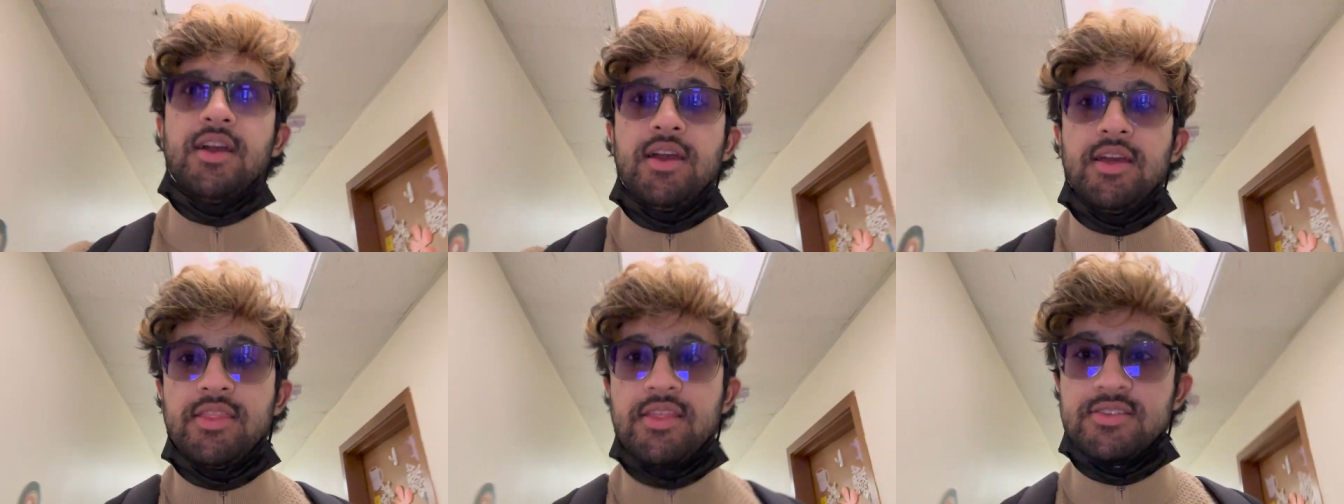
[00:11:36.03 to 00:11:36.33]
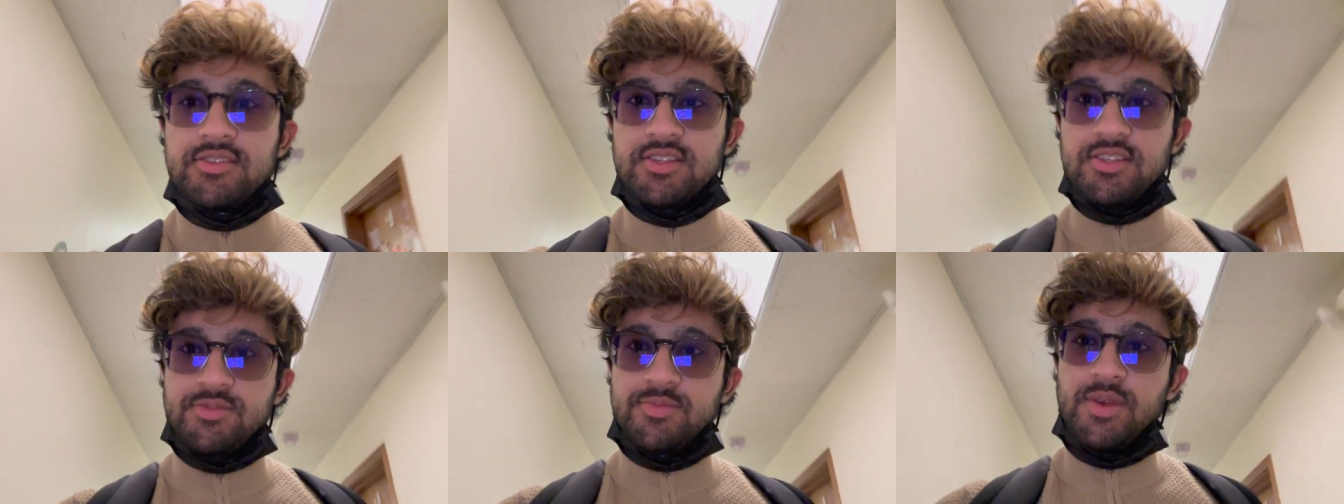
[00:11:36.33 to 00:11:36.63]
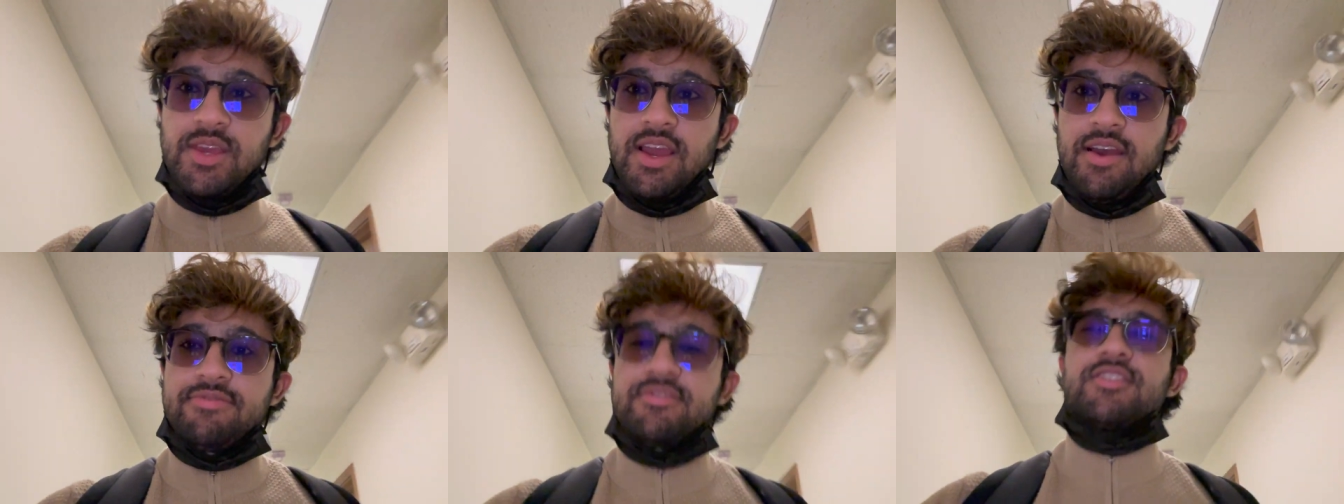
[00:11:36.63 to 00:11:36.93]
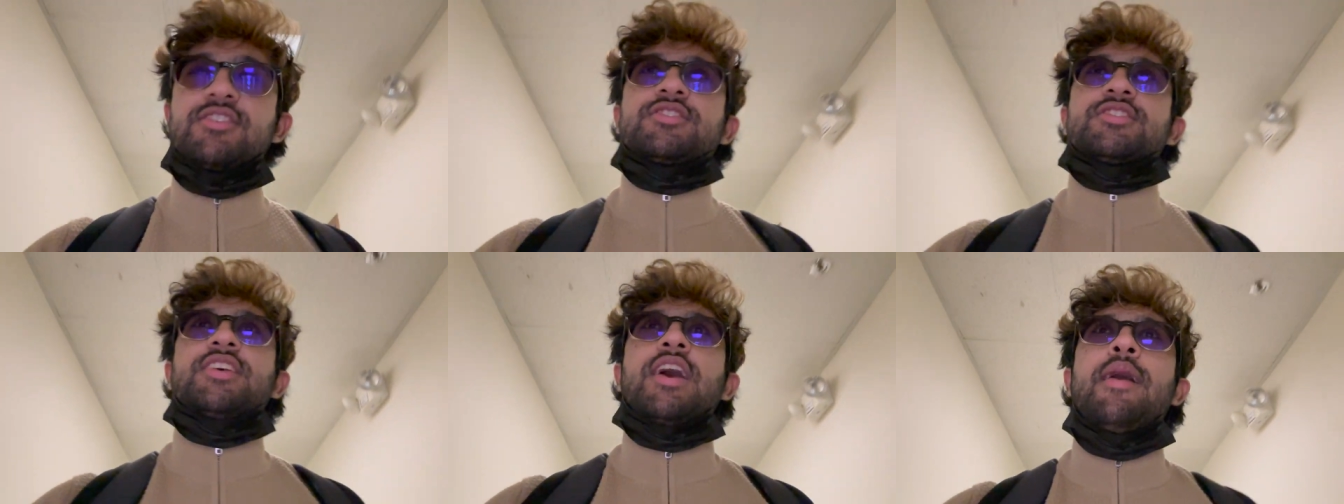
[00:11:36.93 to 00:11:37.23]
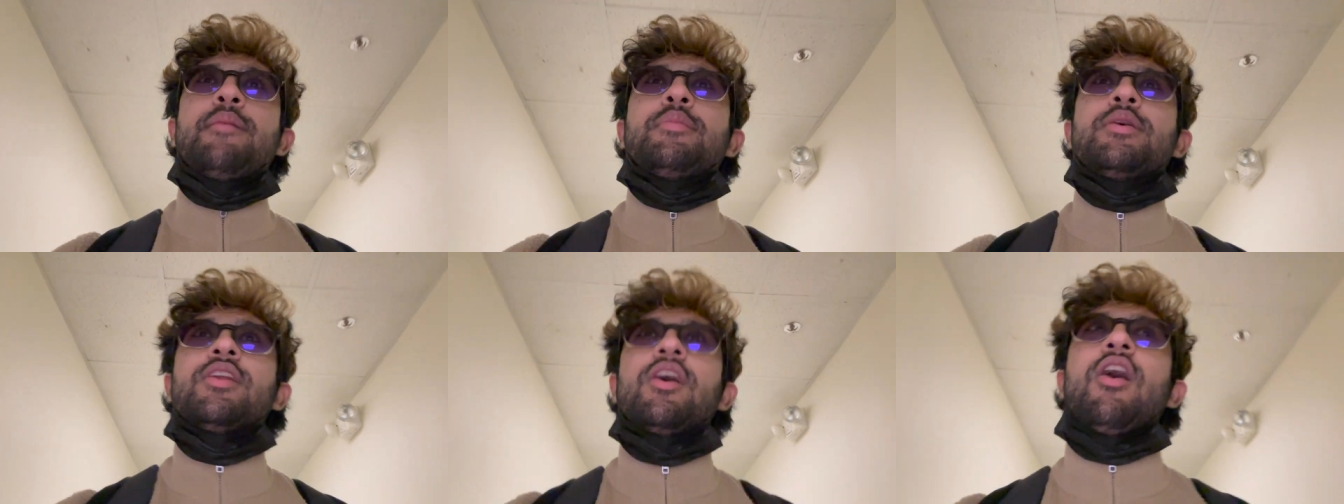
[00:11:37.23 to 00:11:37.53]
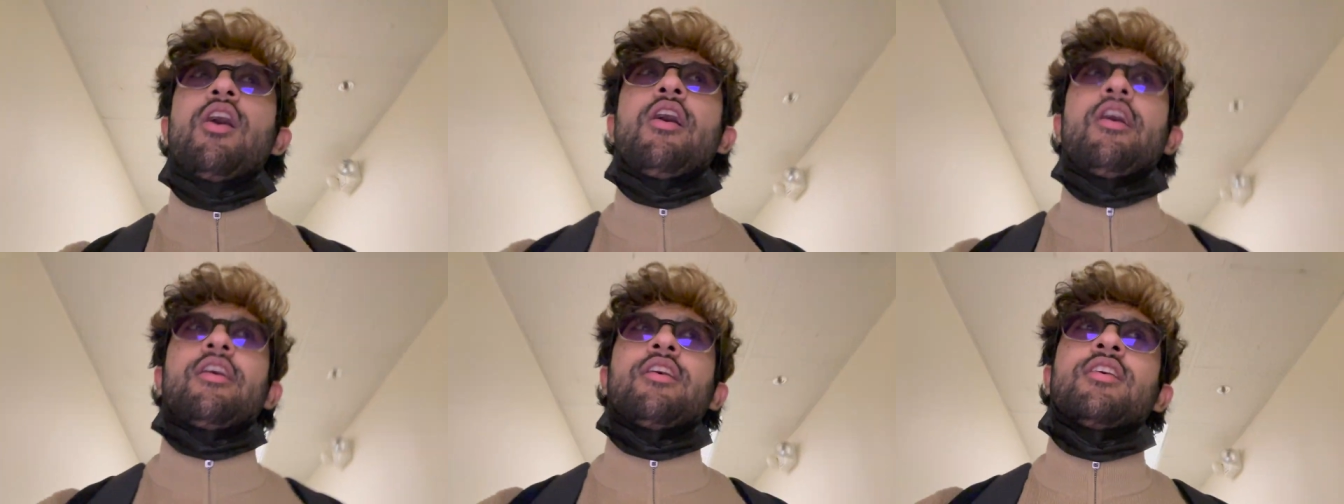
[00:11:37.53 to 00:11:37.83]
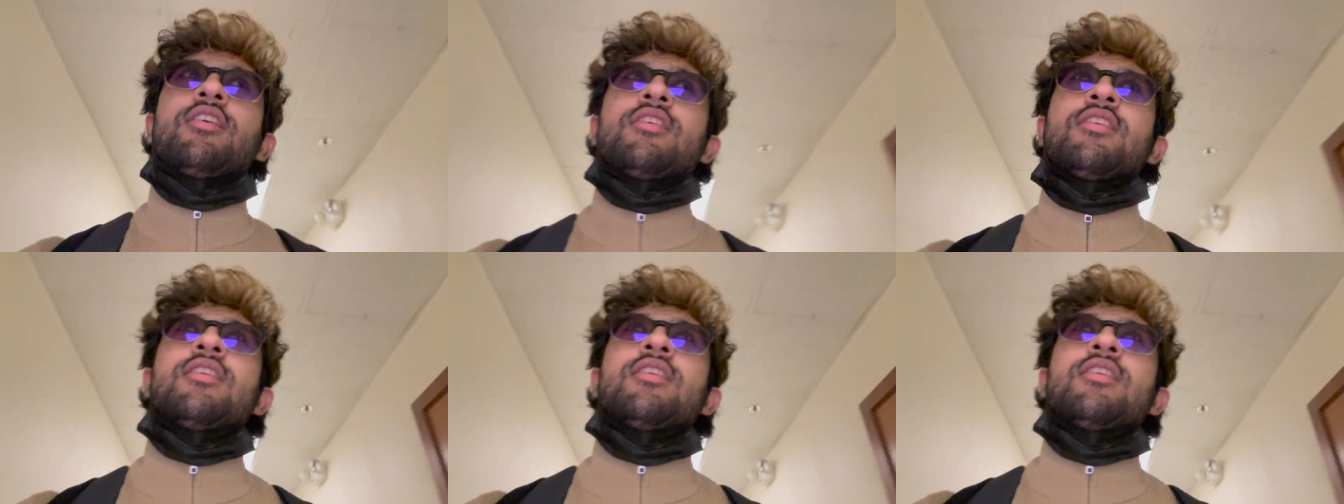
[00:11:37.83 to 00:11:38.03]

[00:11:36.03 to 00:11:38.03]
and this is me after seminar.